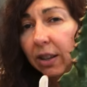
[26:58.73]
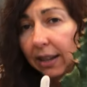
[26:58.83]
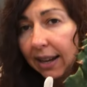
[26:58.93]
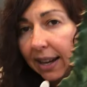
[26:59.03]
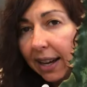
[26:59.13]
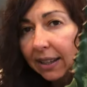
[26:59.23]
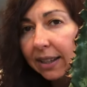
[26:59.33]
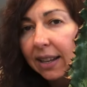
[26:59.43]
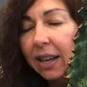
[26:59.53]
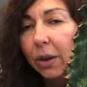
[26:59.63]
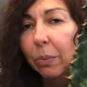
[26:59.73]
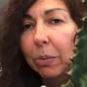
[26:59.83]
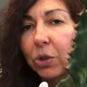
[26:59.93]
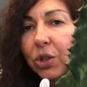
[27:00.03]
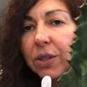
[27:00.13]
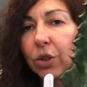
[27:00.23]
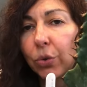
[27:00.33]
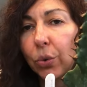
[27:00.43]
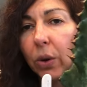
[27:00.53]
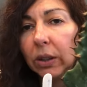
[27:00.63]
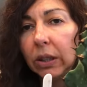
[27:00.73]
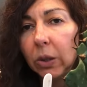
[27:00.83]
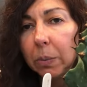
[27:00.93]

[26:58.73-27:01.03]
a lot. Maybe just grew a little